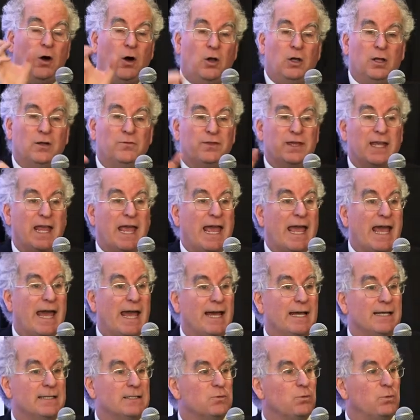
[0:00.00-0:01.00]
all of the
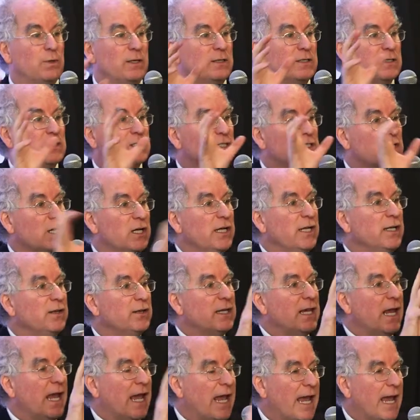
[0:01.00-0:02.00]
ads. We studied
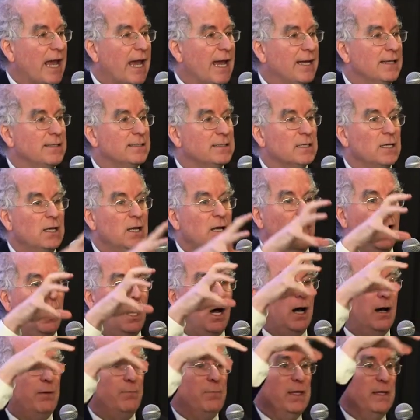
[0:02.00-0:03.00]
the ads
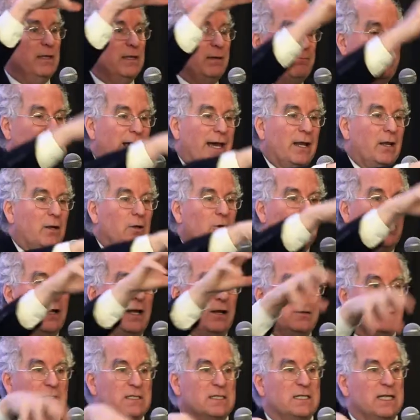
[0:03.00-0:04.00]
in the
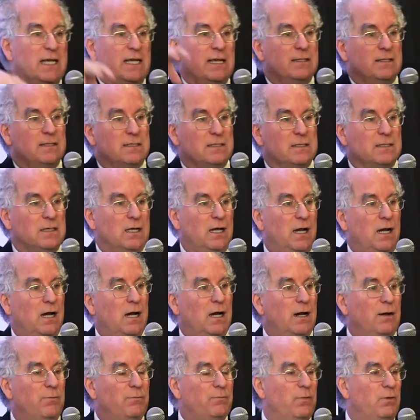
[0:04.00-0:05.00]
battleground states.
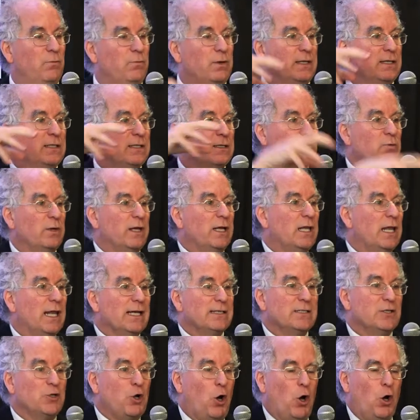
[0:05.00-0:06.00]
We
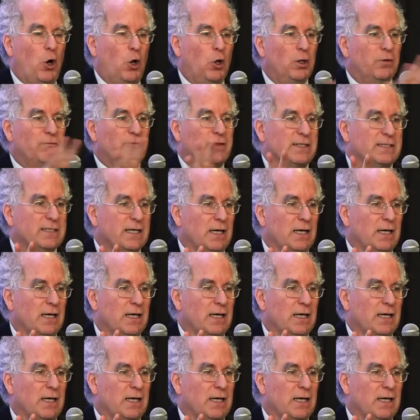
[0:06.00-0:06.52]
collected all of the